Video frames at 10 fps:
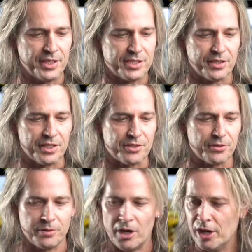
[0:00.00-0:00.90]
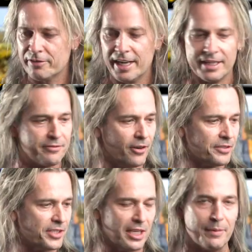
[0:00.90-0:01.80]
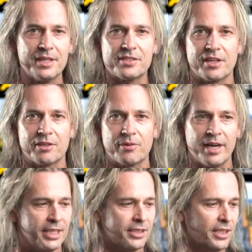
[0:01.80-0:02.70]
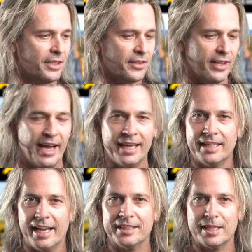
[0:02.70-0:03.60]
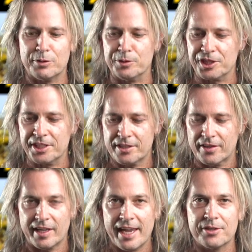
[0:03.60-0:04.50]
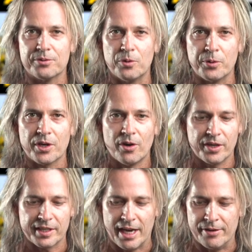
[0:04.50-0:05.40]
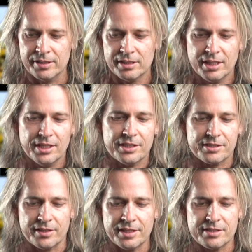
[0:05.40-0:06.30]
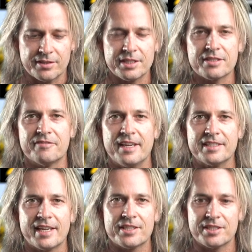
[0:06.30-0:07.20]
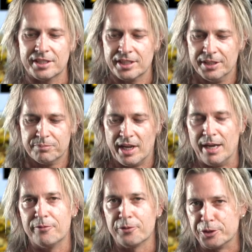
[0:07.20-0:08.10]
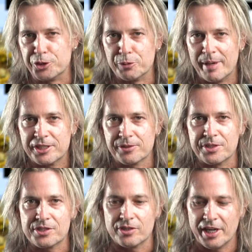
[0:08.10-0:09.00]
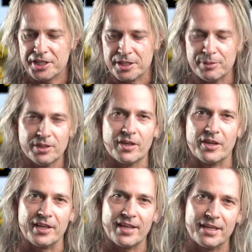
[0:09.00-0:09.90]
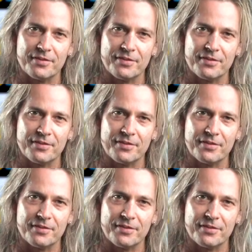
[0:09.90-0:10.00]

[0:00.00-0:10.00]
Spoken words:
these things are over 85 centimeters, they're great. They're 8 AWG, so they handle all your high current. So these are fantastic for a dual battery installation, but not only that,